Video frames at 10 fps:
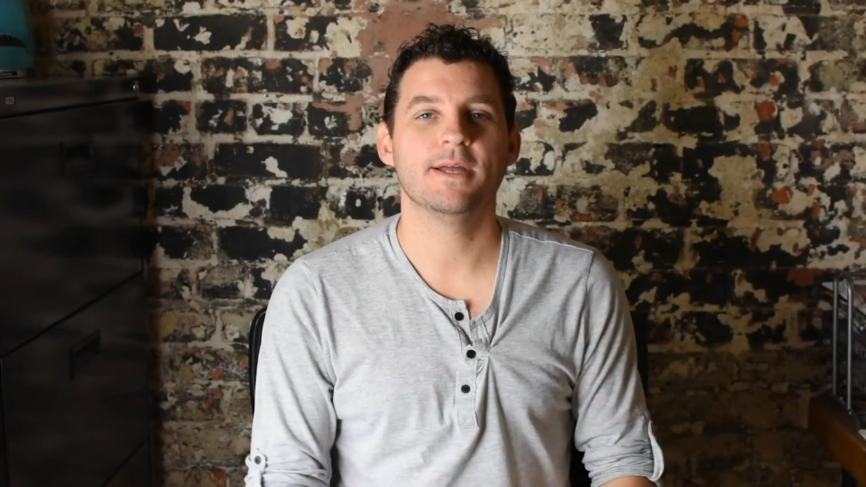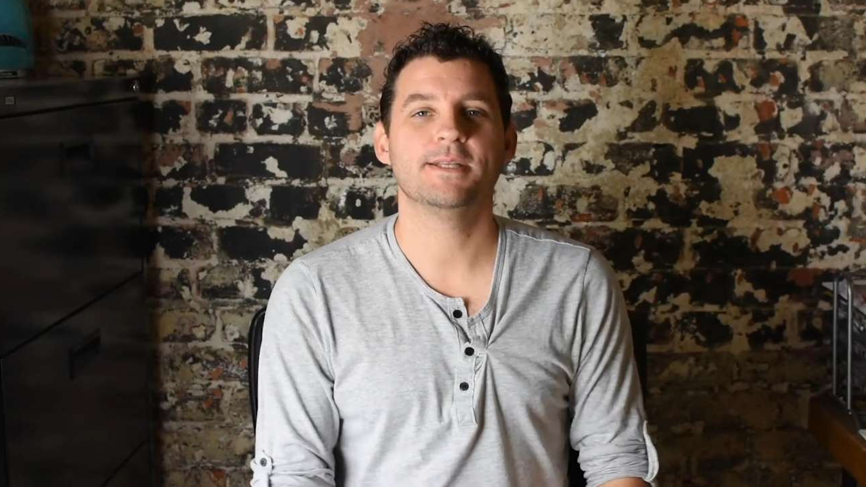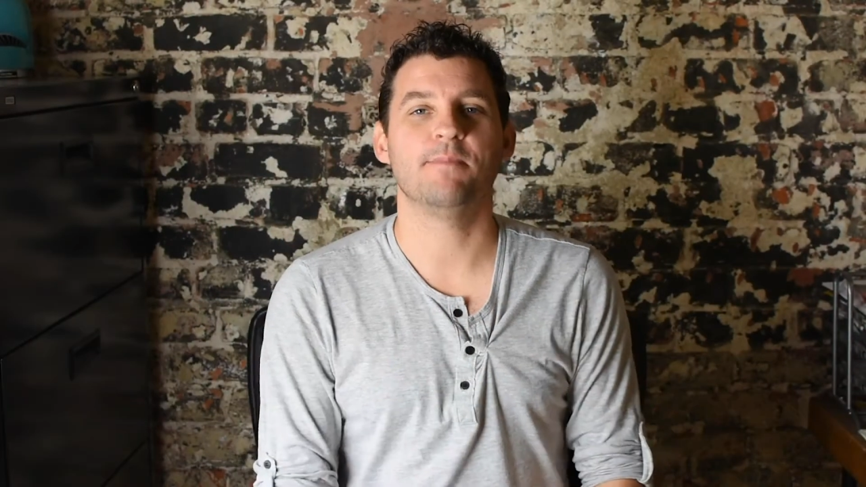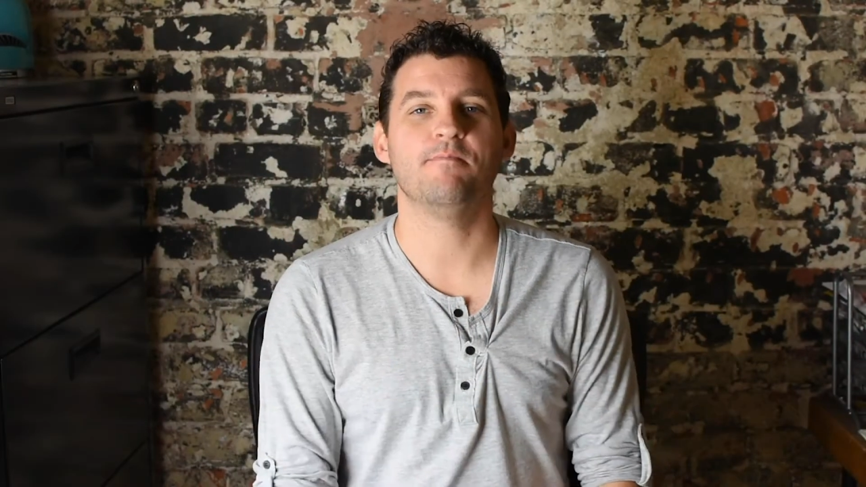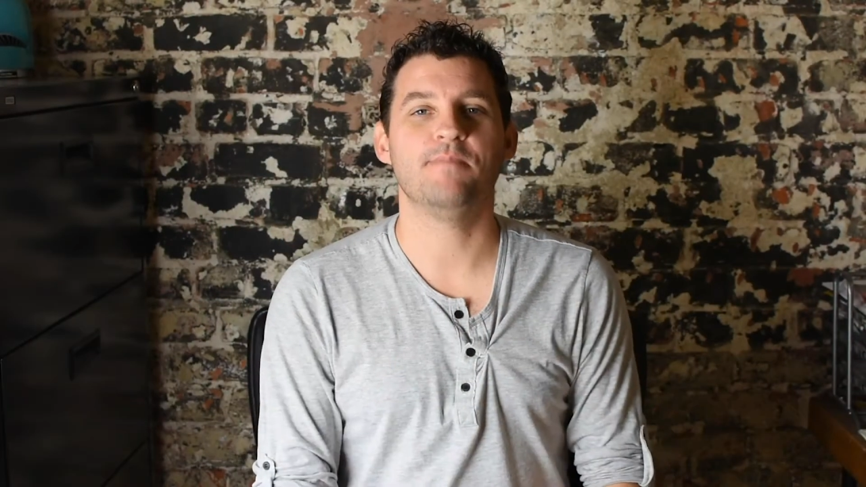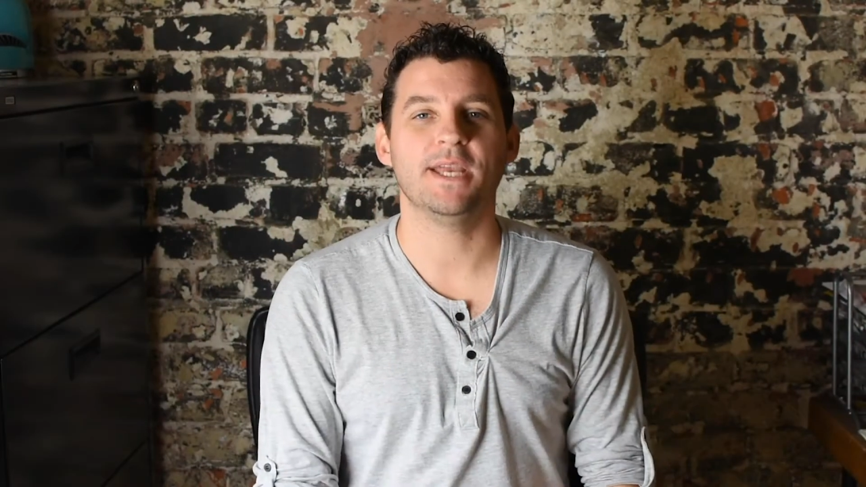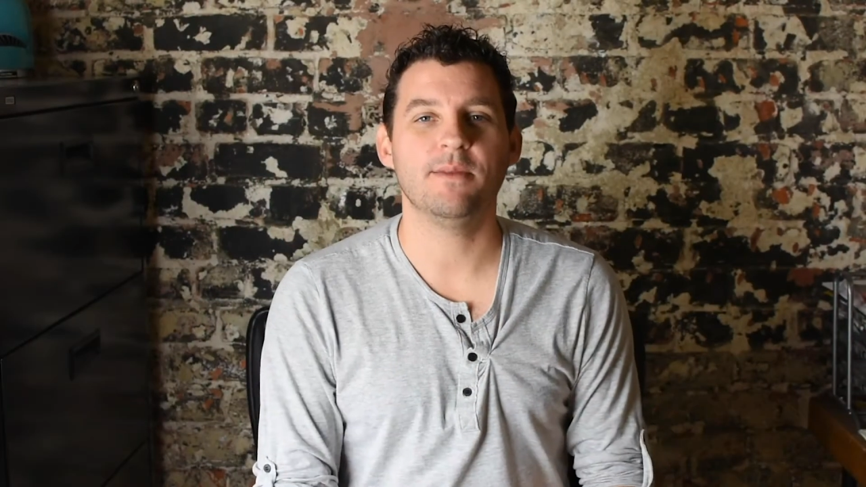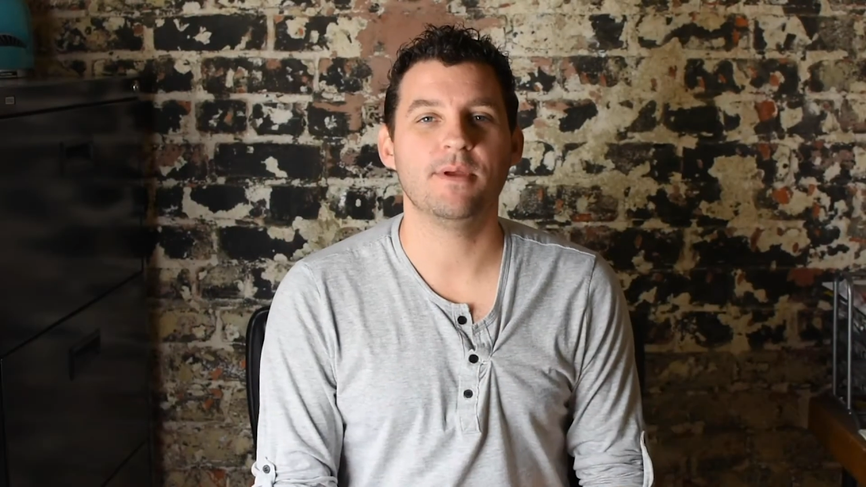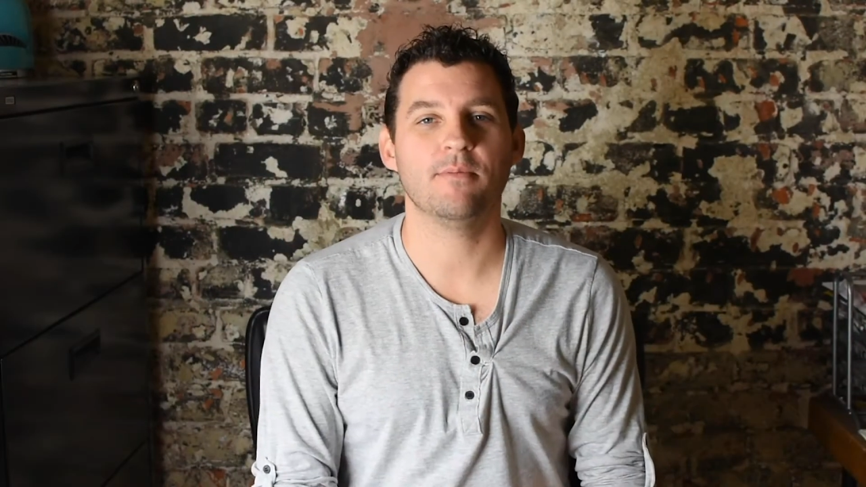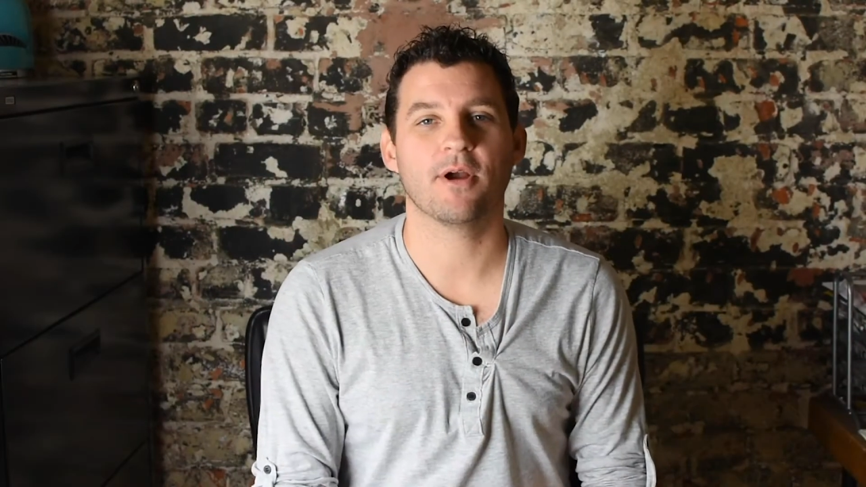to
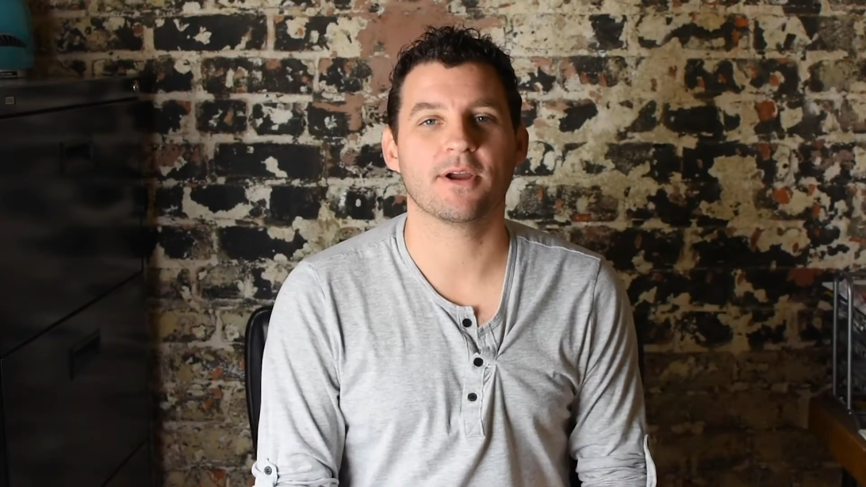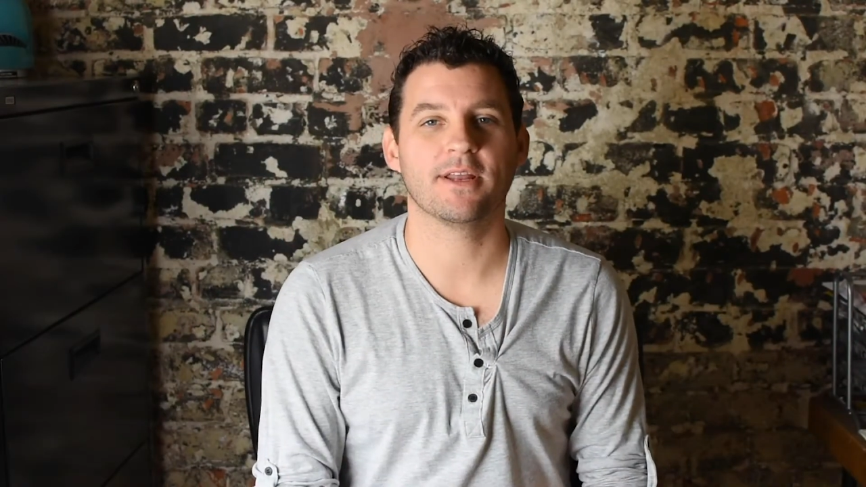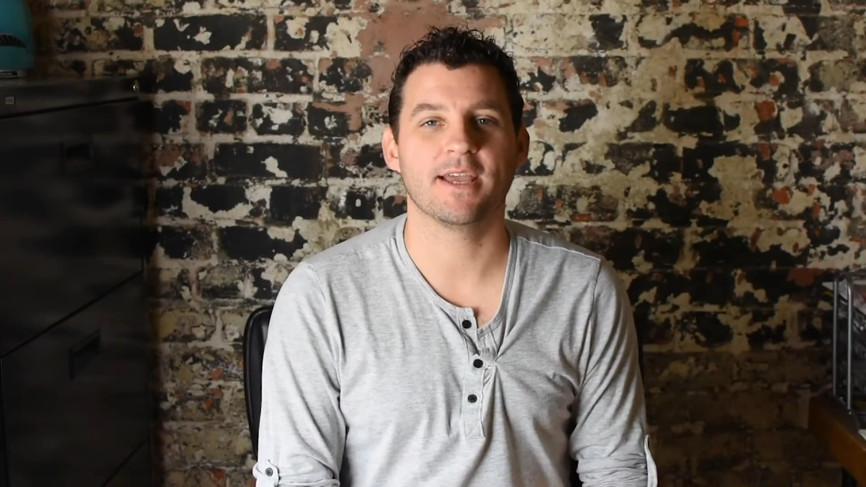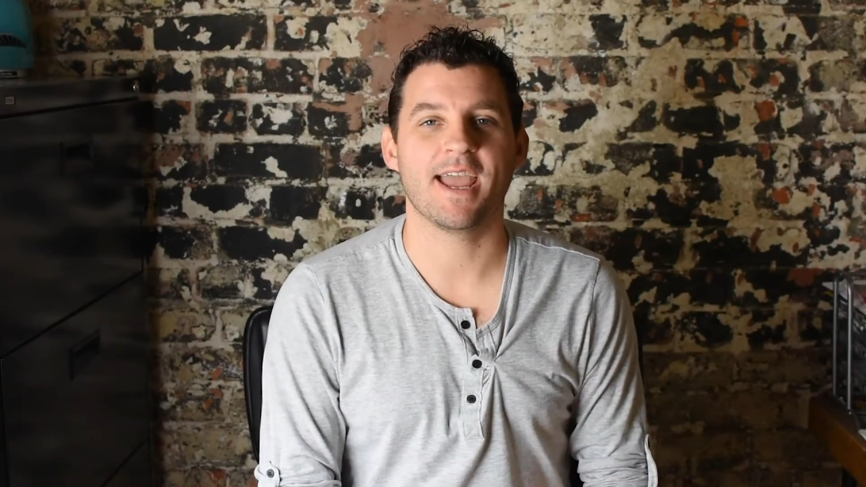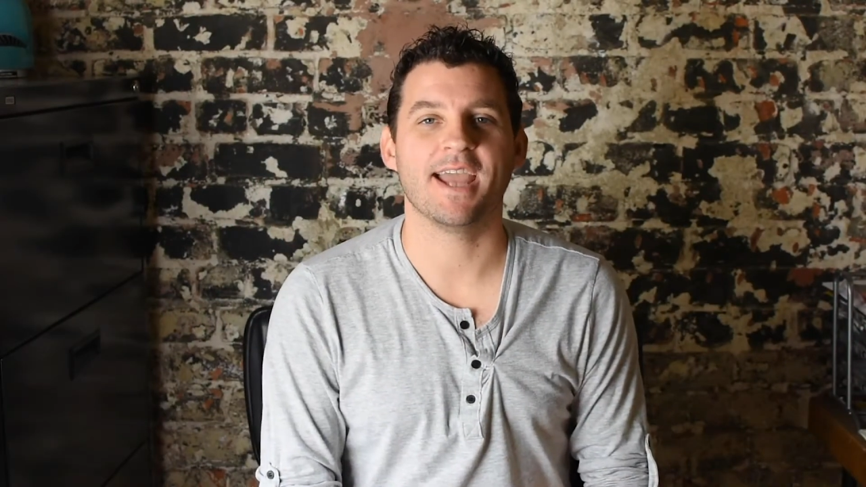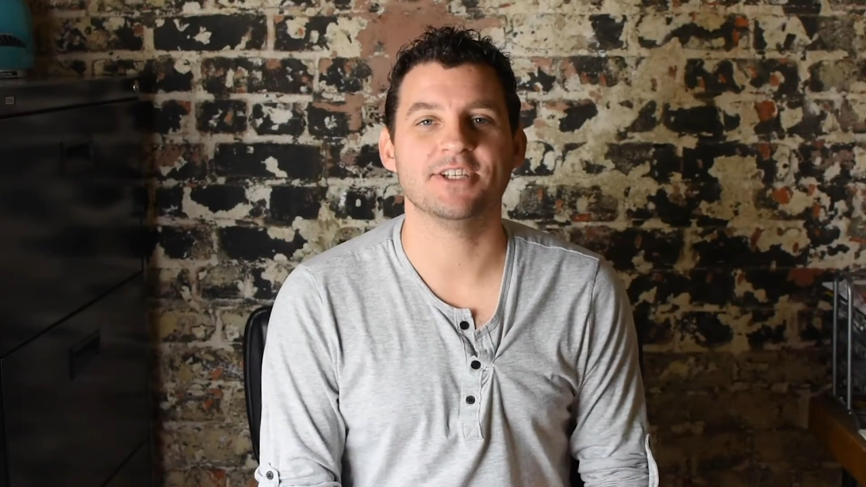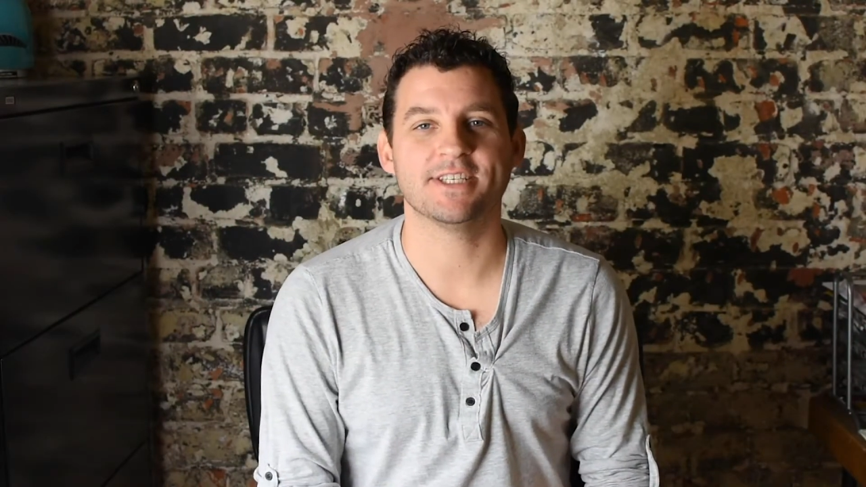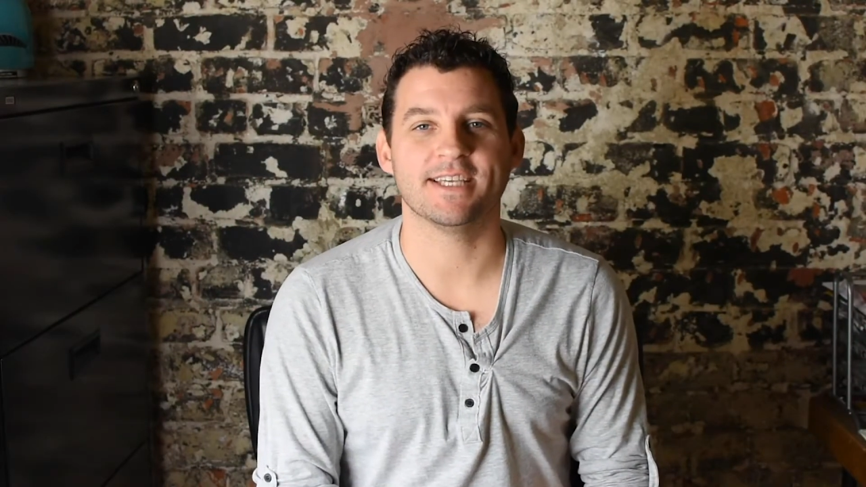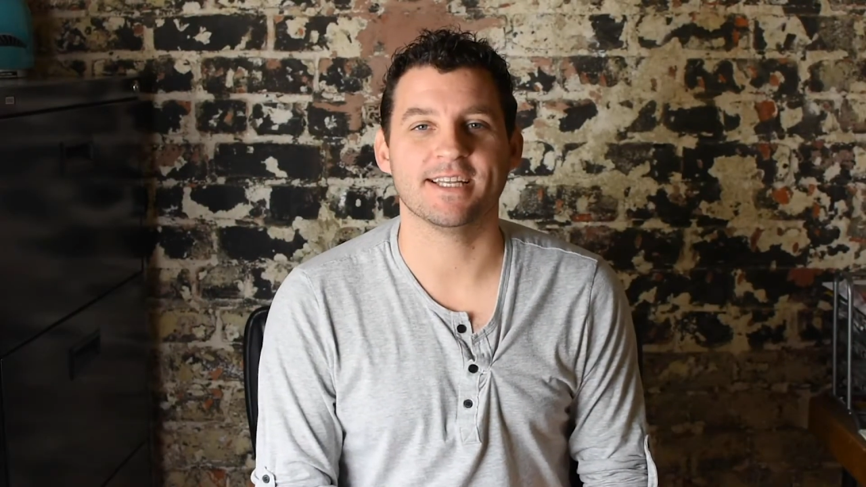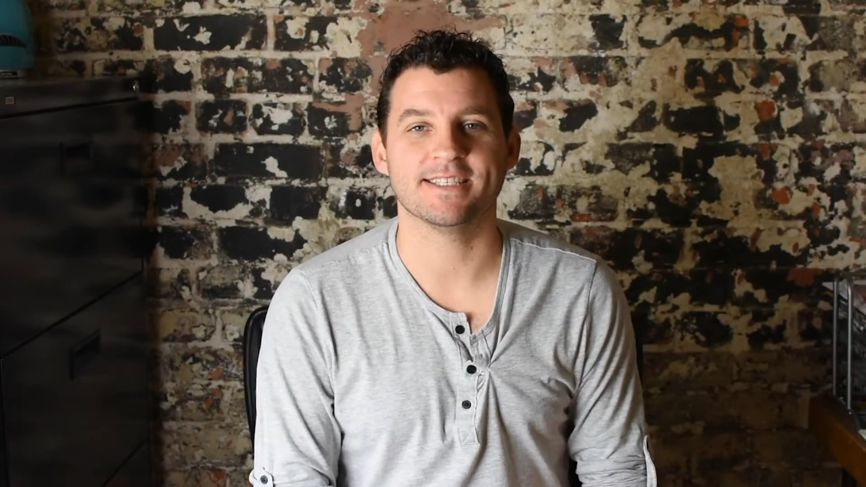B2B Marketing
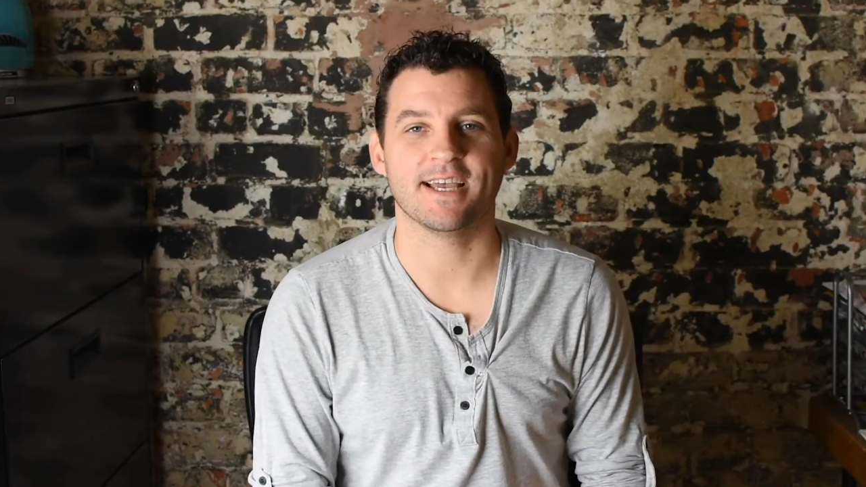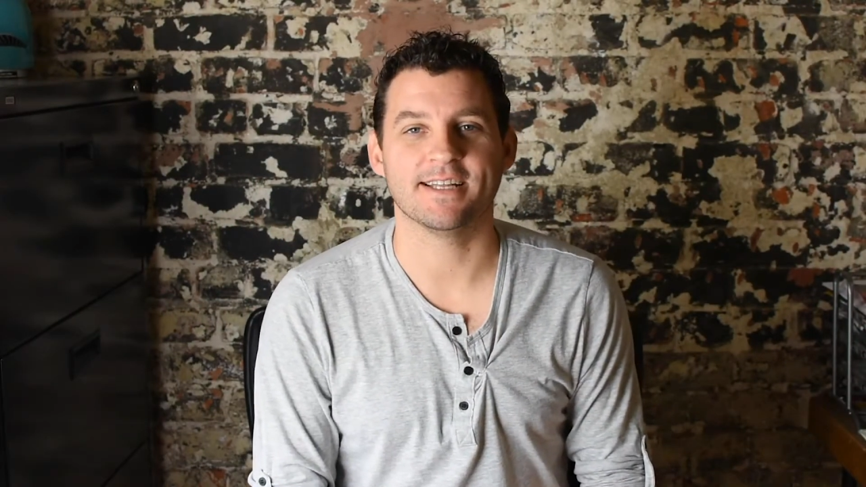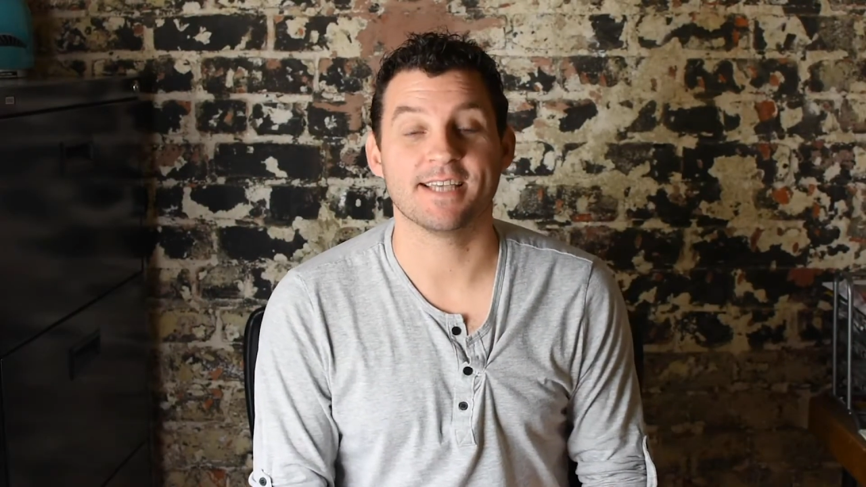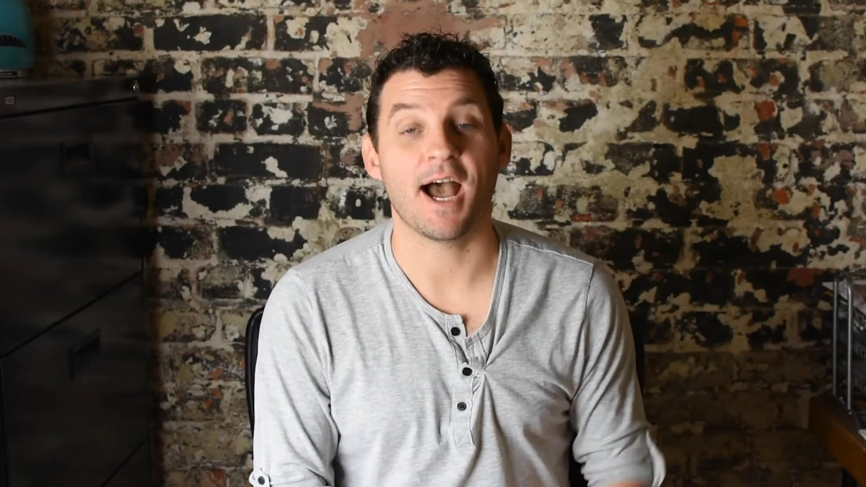Agency Insights.